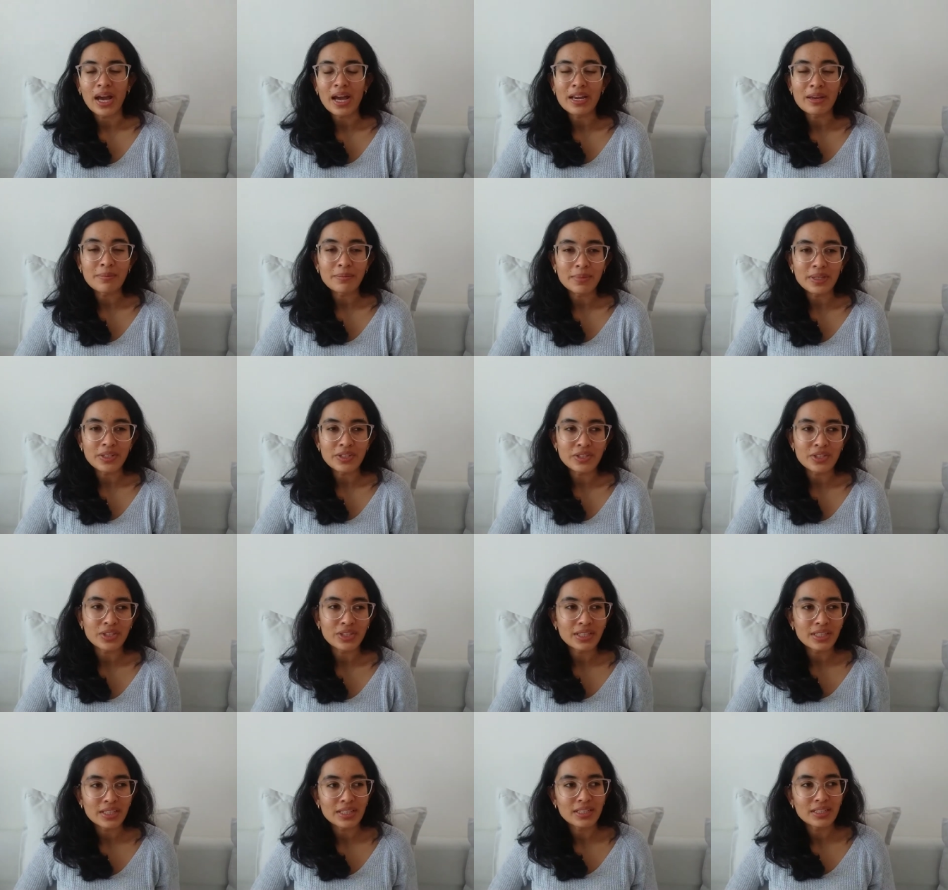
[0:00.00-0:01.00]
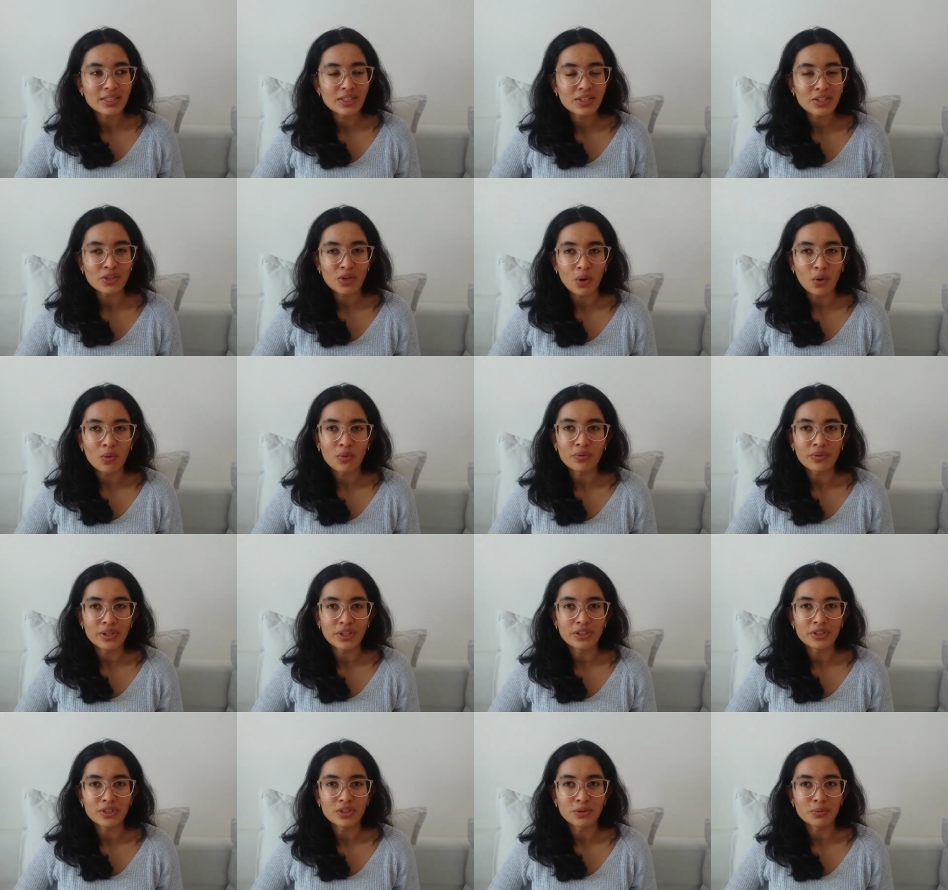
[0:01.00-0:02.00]
I immediately dove
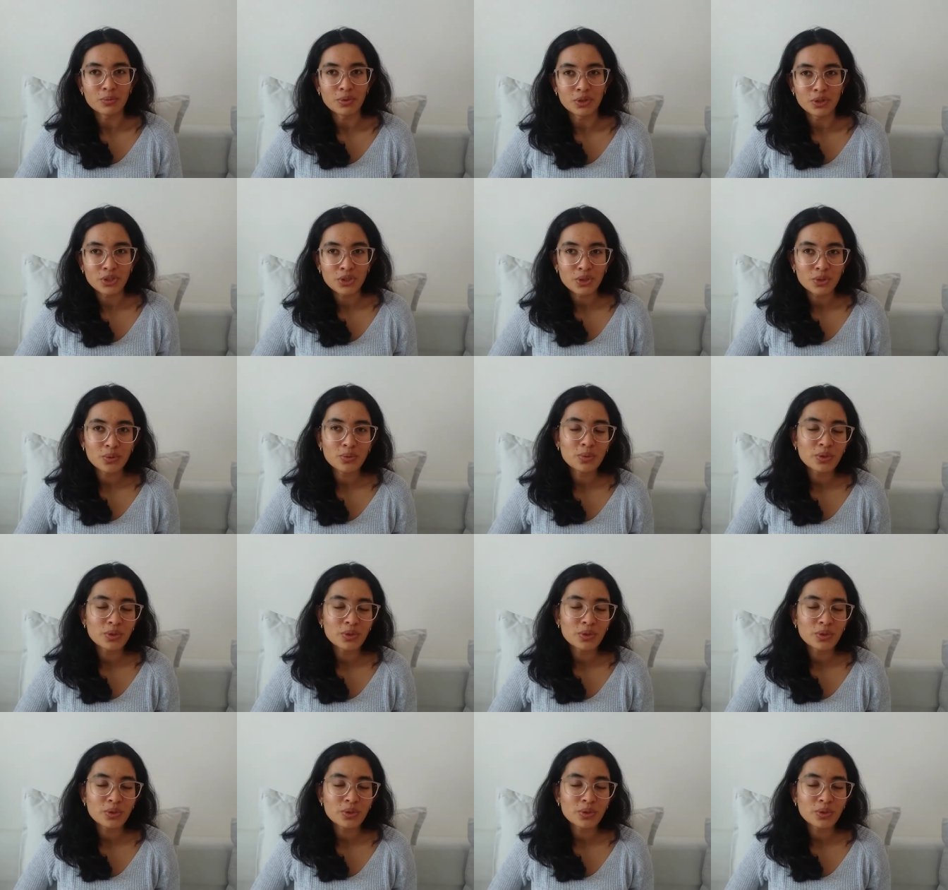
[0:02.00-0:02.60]
into book two,